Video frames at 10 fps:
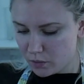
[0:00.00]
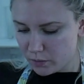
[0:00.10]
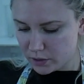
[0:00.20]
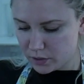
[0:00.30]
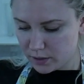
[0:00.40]

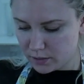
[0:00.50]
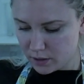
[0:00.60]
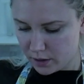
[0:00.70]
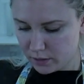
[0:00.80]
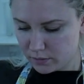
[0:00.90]
which these
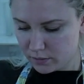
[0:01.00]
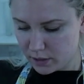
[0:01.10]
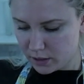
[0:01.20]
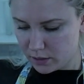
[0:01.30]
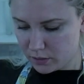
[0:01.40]
are.
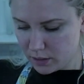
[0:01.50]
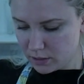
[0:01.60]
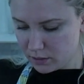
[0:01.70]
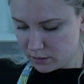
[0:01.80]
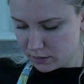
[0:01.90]
They are
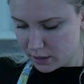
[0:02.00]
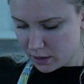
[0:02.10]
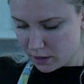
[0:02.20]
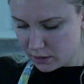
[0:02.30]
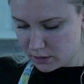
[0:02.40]
good.
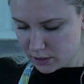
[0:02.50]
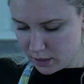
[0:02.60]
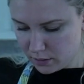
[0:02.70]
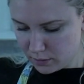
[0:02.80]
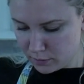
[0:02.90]
They are
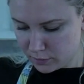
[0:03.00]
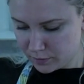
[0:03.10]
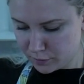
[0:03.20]
done.